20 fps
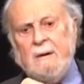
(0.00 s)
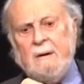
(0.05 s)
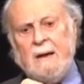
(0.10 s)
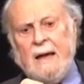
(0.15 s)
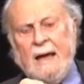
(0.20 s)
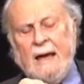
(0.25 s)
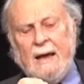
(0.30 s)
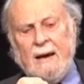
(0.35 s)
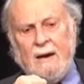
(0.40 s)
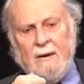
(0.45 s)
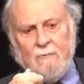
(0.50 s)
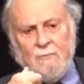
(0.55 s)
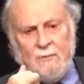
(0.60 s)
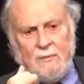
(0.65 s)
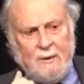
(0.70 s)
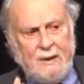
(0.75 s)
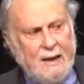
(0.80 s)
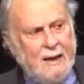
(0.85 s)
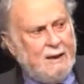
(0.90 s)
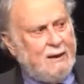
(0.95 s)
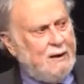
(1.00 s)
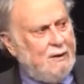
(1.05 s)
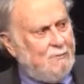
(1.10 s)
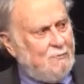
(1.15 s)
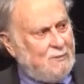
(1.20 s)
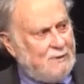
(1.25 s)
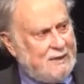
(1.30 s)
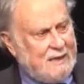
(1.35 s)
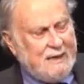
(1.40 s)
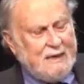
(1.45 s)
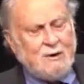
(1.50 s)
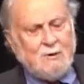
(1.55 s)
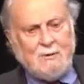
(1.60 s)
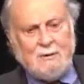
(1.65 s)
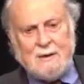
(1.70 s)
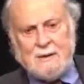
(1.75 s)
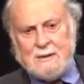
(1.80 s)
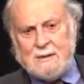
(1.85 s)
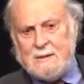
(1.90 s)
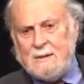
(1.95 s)
That's and, so have, and have
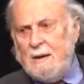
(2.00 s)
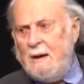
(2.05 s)
decreased